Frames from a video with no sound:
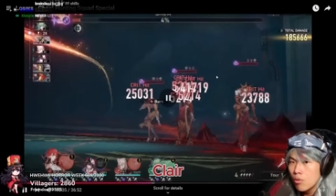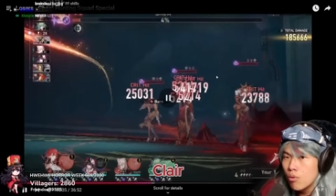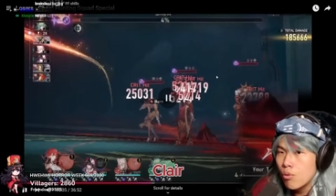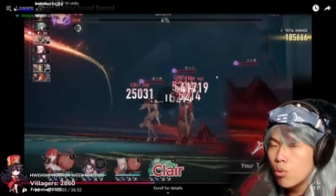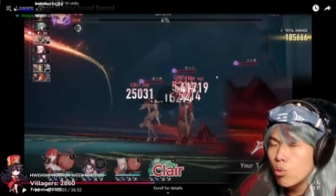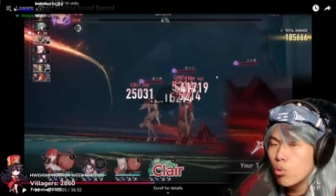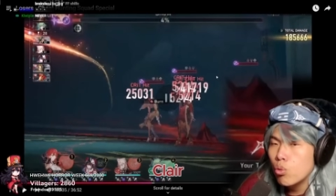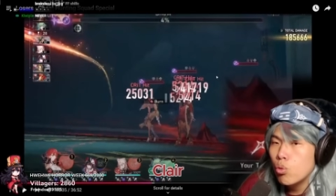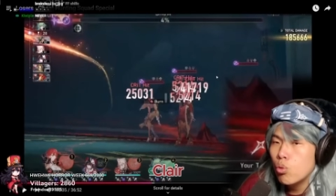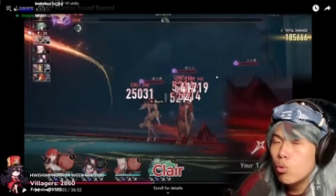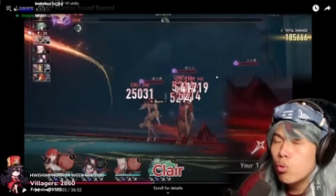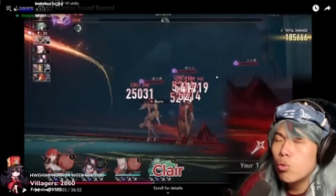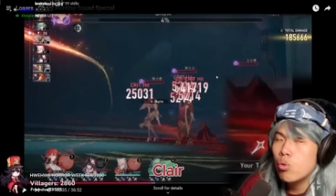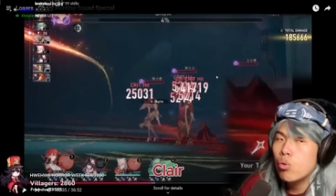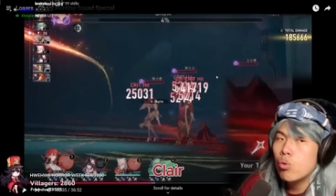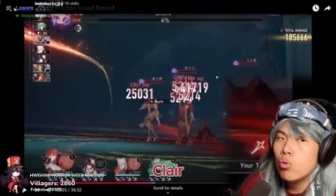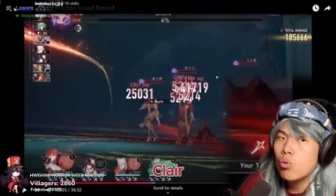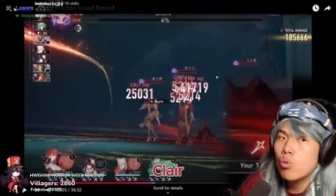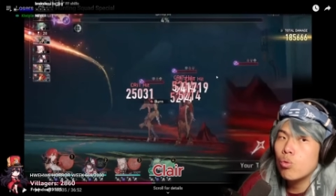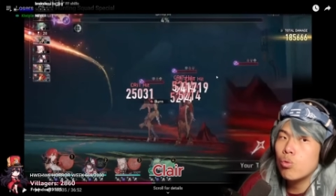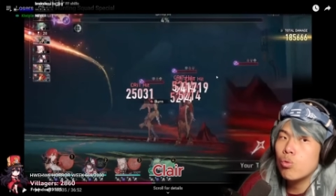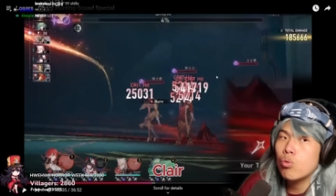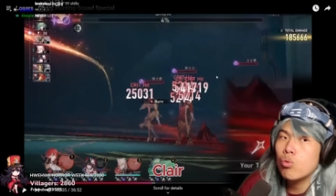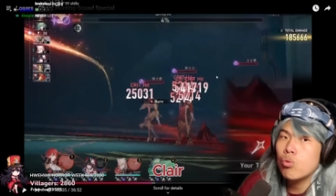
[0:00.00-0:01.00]

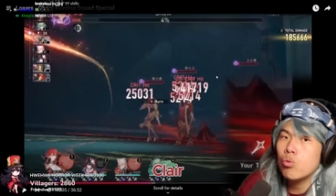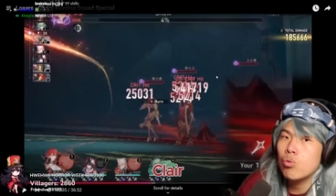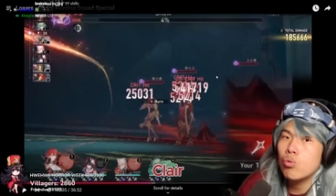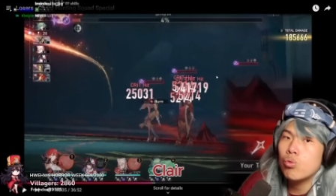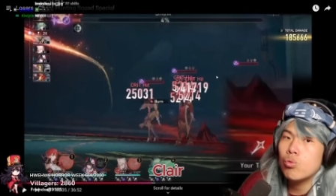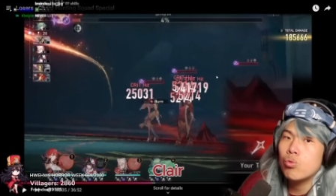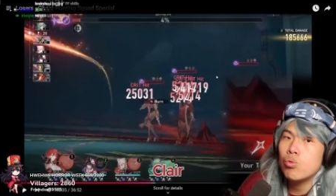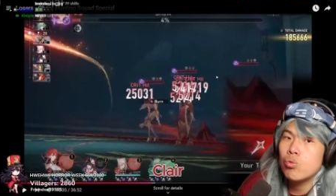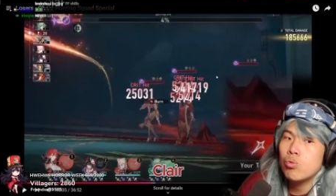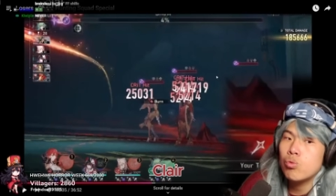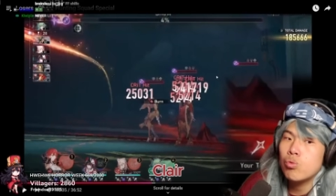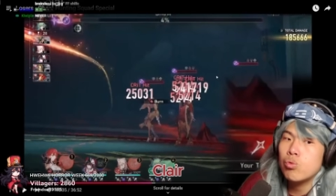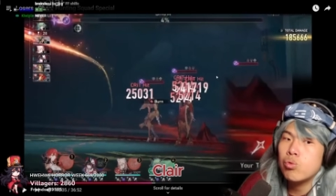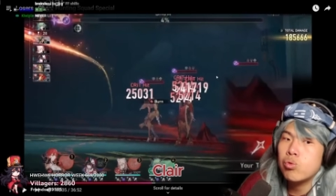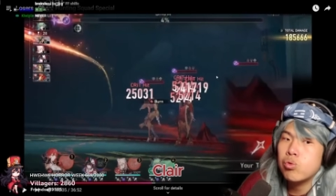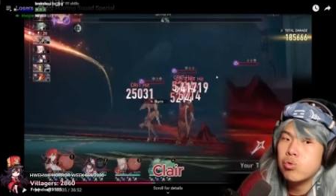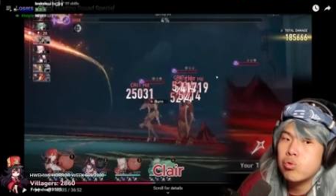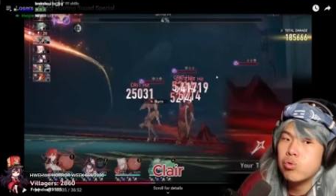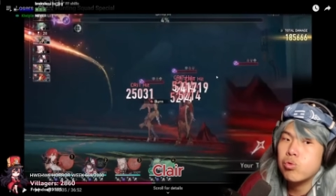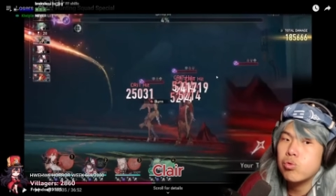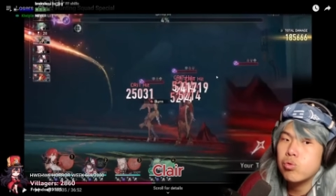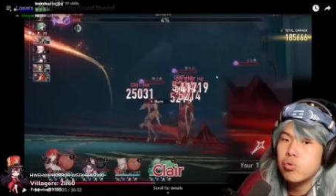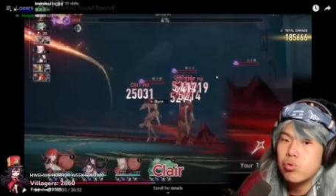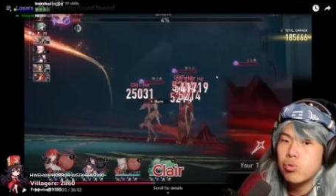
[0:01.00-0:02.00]
Ooh.
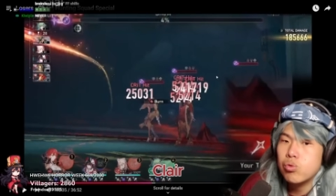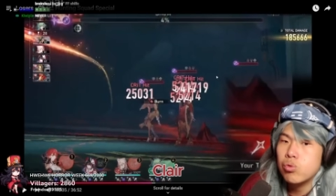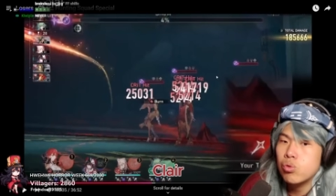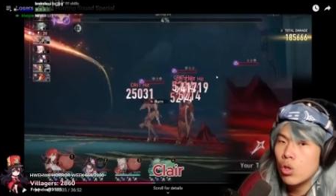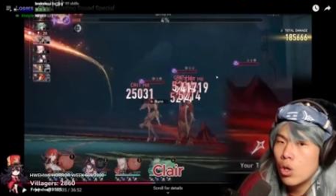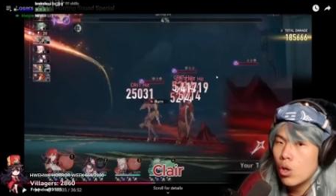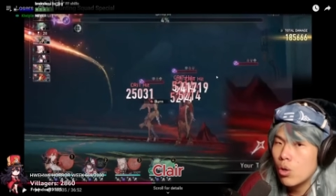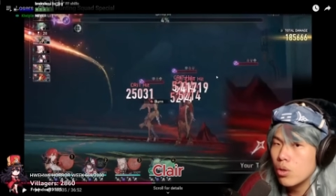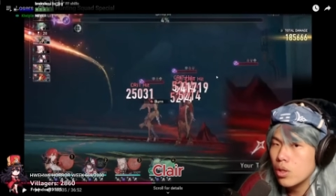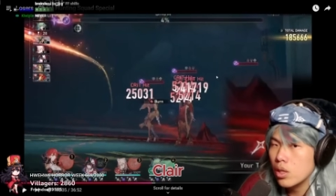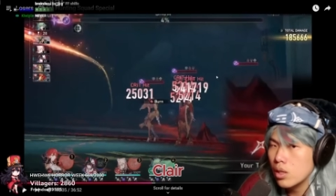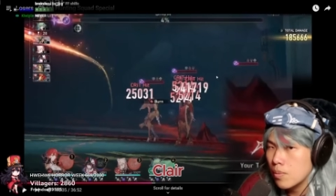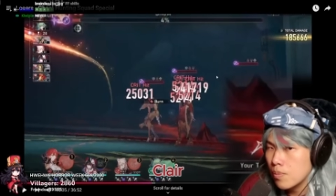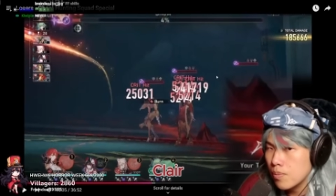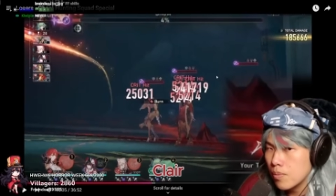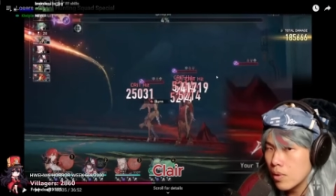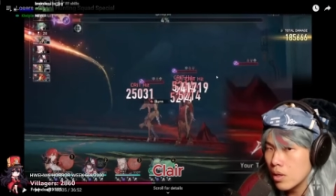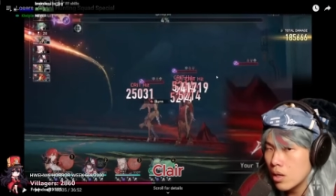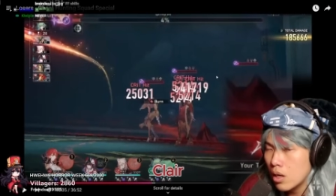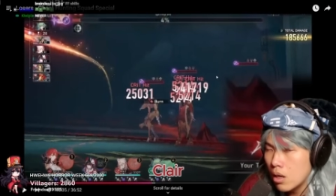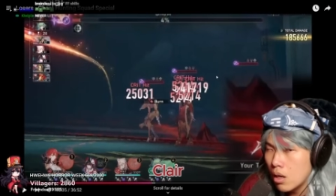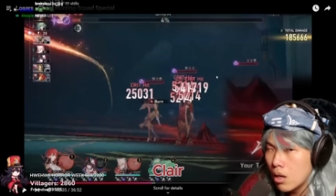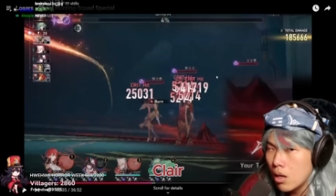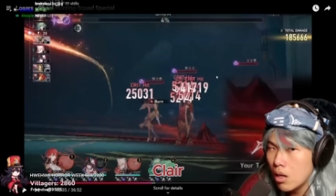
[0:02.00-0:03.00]
Okay.
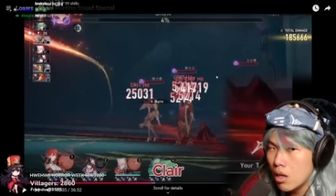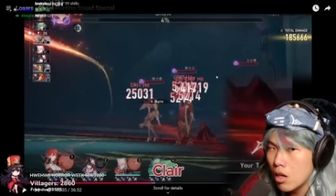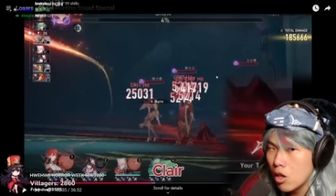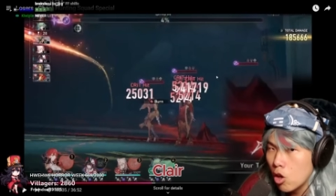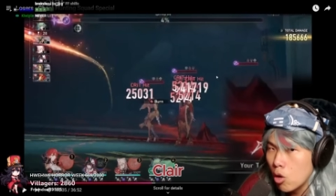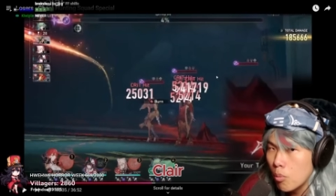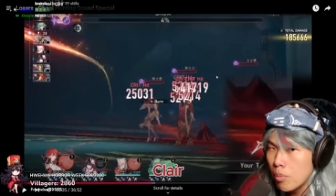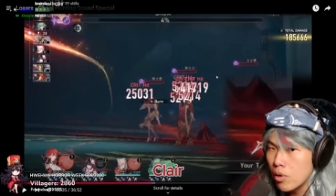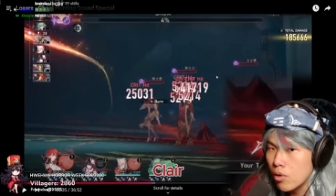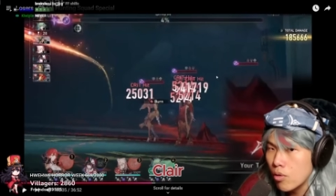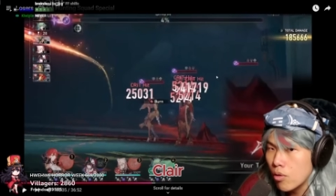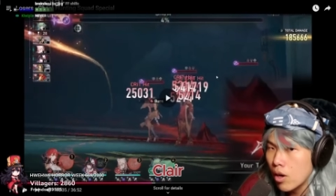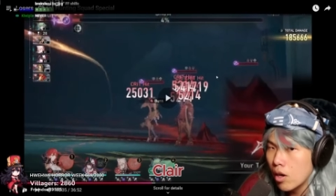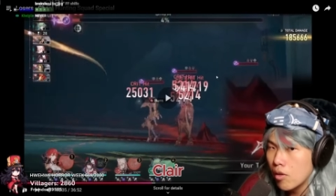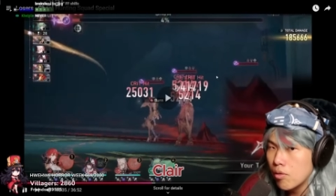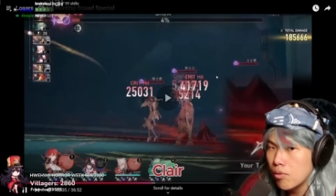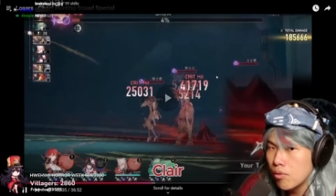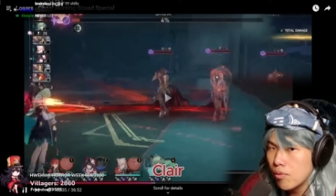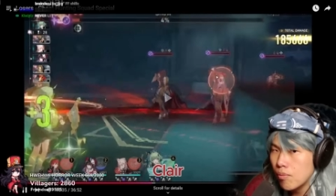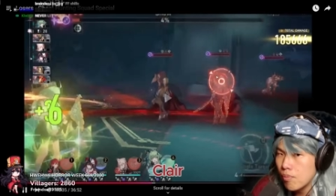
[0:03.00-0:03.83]
A little bit rough.